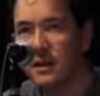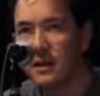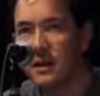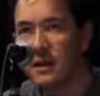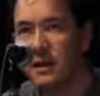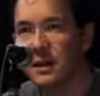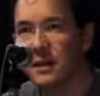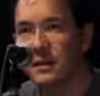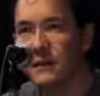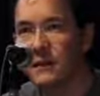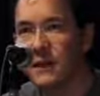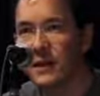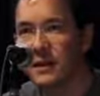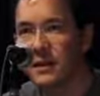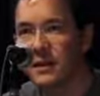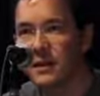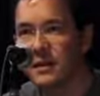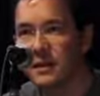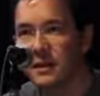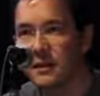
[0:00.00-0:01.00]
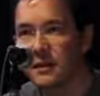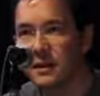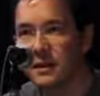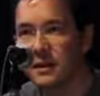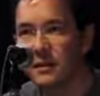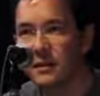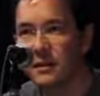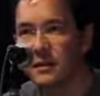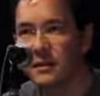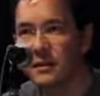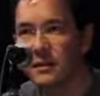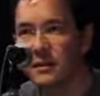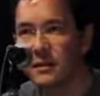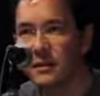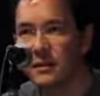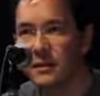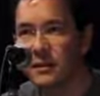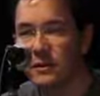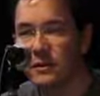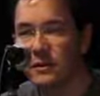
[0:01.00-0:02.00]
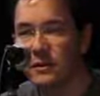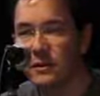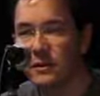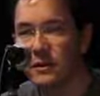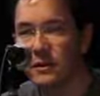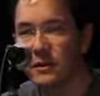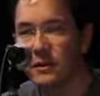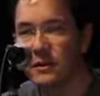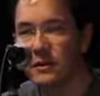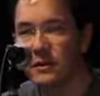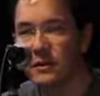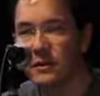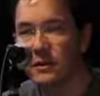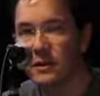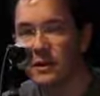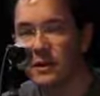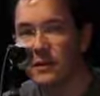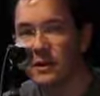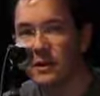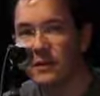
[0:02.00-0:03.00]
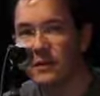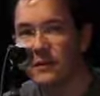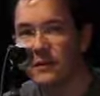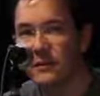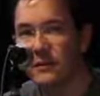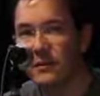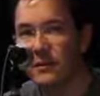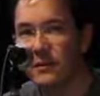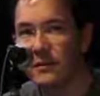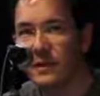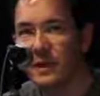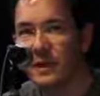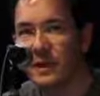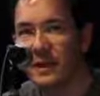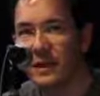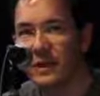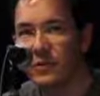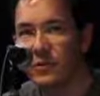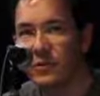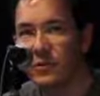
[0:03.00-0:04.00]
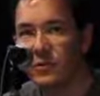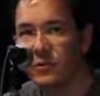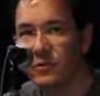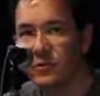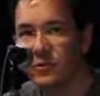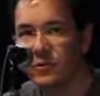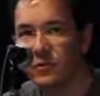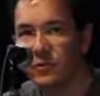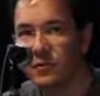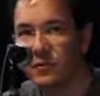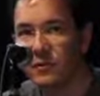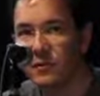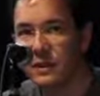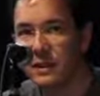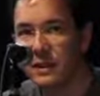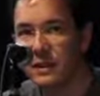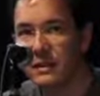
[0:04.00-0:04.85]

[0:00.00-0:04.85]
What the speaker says: And it's something that's close to what I was talking about before about how children draw.